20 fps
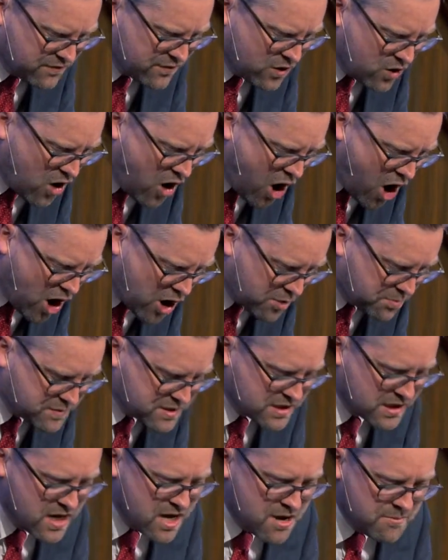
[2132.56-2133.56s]
of your
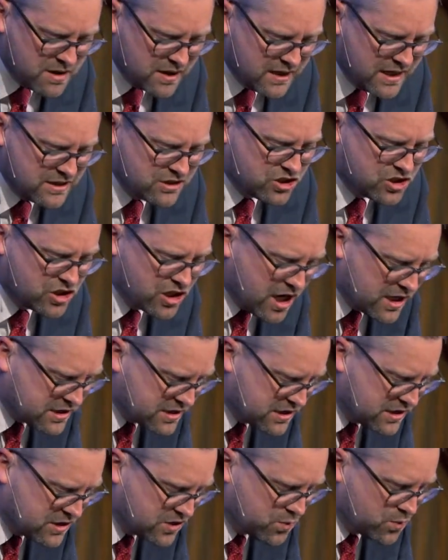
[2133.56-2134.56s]
harps, but let
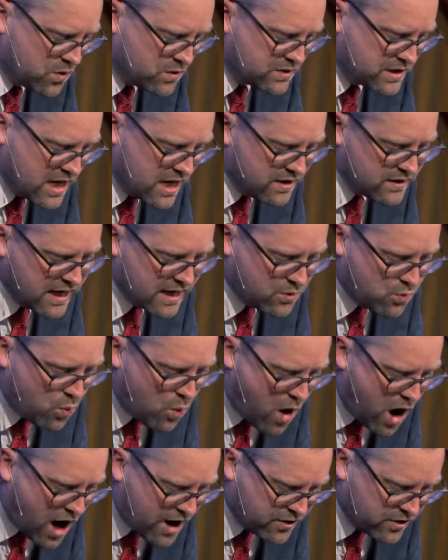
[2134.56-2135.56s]
justice roll down like
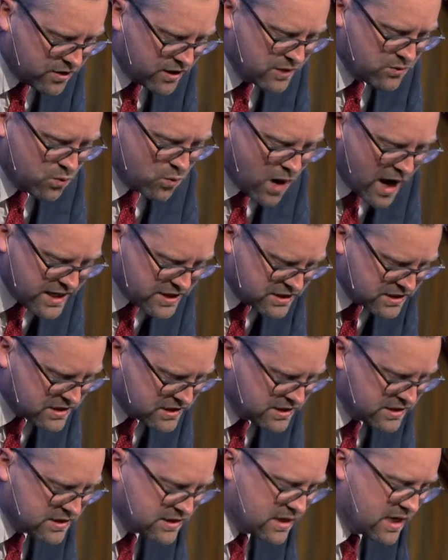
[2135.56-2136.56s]
water and
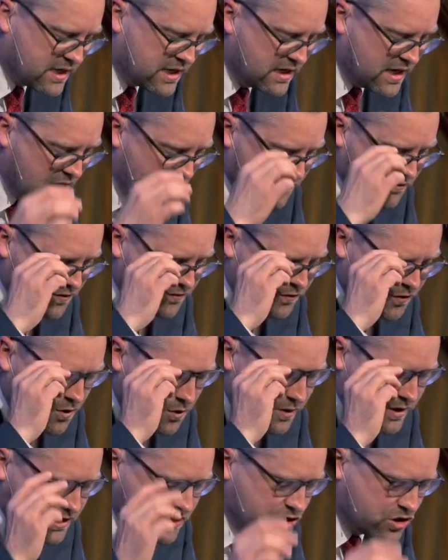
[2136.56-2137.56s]
righteousness like an
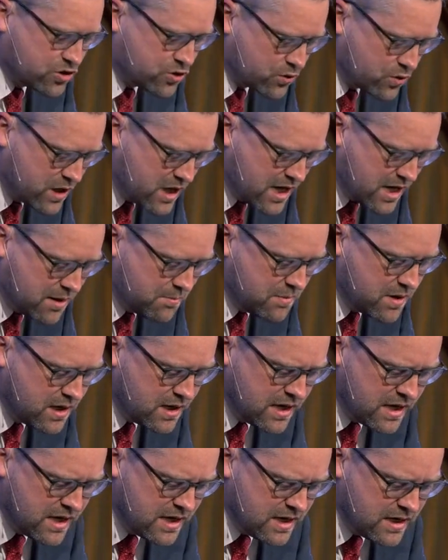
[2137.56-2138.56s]
ever-flowing stream.
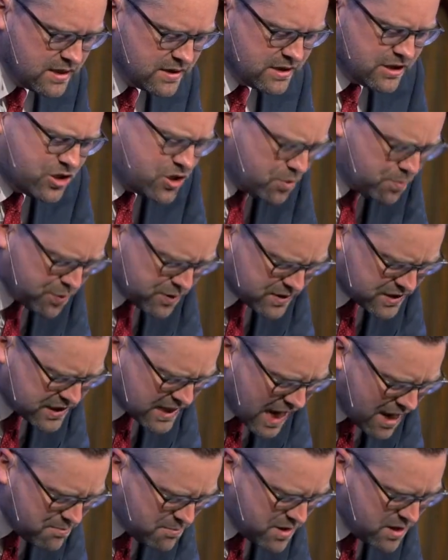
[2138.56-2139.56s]
Did you
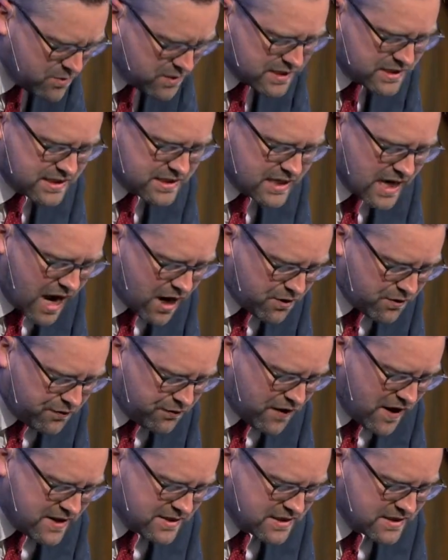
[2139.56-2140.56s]
present me with
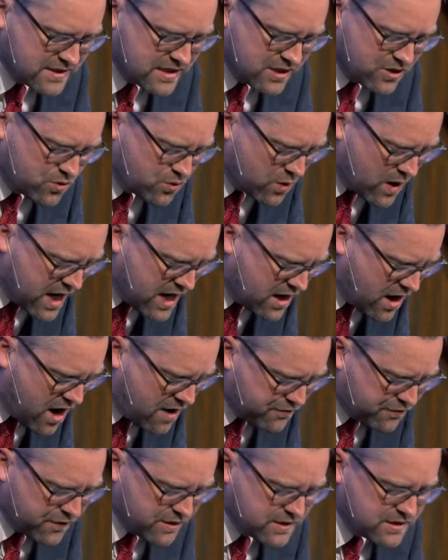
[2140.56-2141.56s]
sacrifices and grain
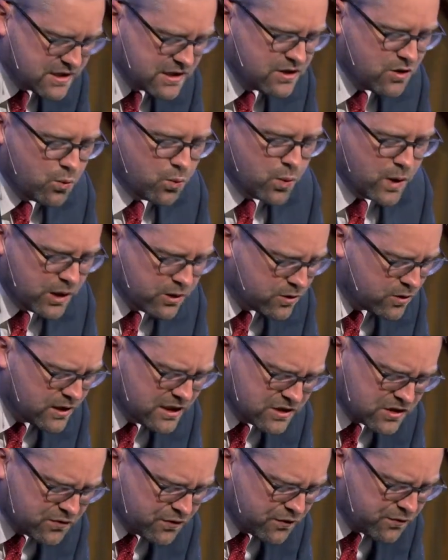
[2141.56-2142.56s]
offerings in the
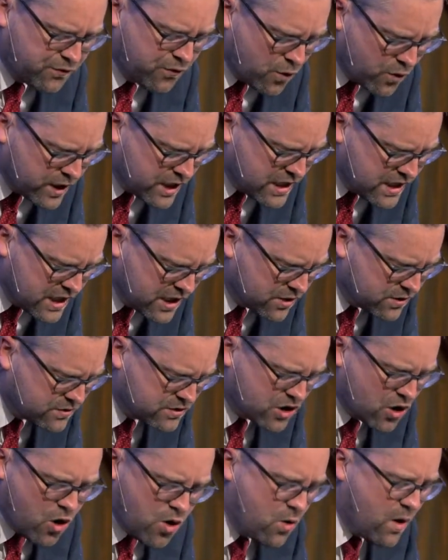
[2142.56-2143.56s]
wilderness for 40
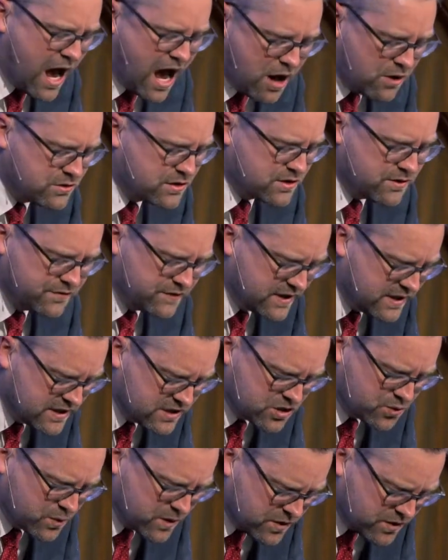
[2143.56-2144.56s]
years, O house of
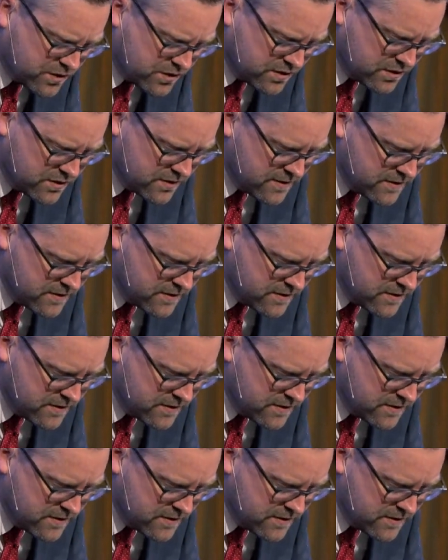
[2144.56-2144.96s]
Israel?